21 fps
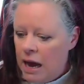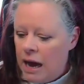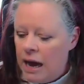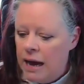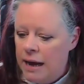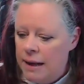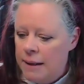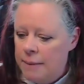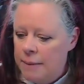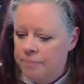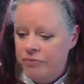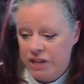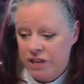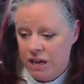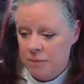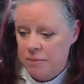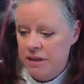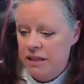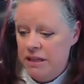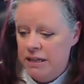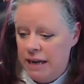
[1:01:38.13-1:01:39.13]

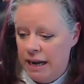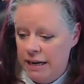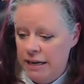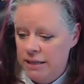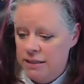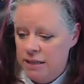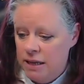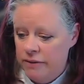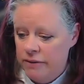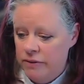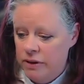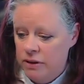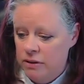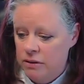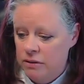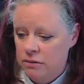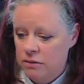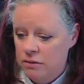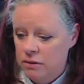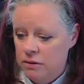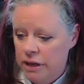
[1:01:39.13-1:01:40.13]
Tammy, the
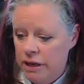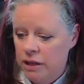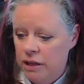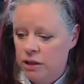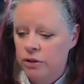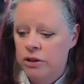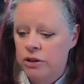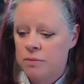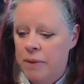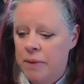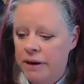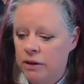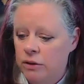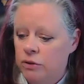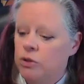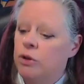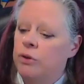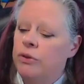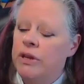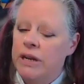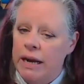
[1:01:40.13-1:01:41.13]
97 include the bundle.
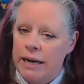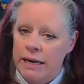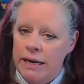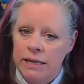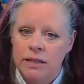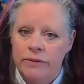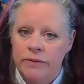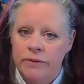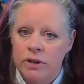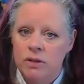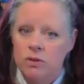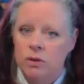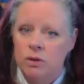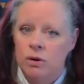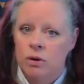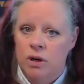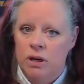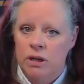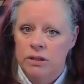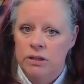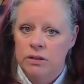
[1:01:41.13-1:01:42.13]
No, the 97 is the
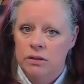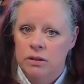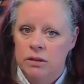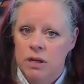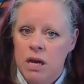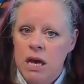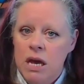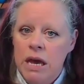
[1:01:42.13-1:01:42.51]
course.